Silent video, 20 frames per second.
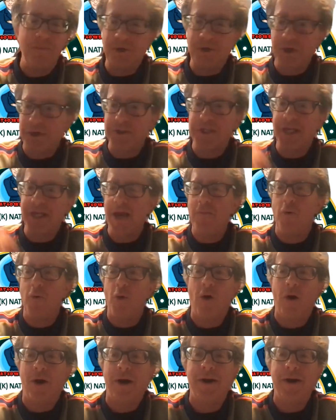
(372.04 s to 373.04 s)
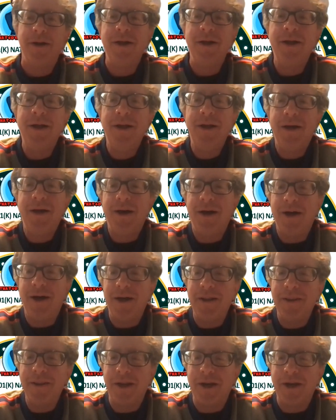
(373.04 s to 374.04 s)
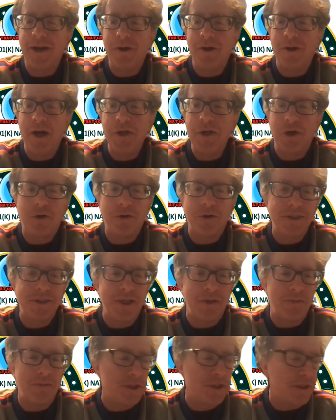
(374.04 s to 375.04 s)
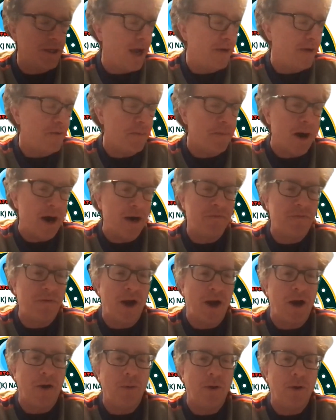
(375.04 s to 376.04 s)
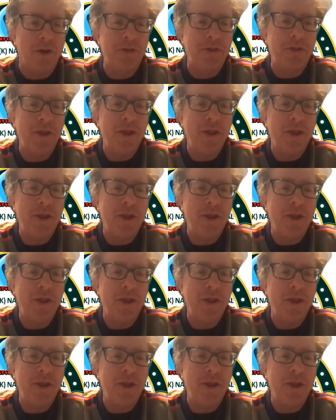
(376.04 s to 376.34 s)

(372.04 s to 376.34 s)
jersey, game worn, that I jokingly said we should have a bonfire with.